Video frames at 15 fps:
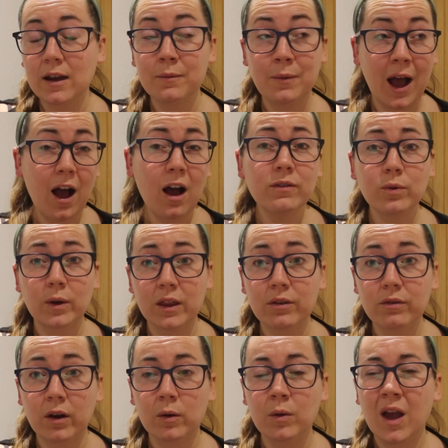I'm halfway
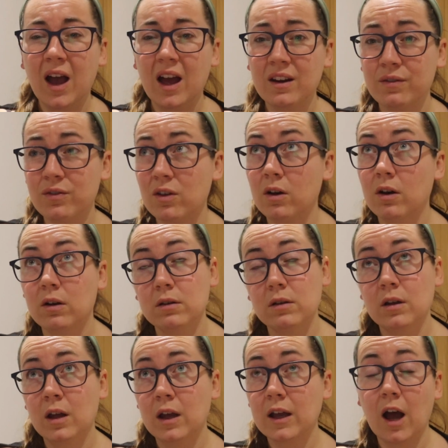through and I've thought,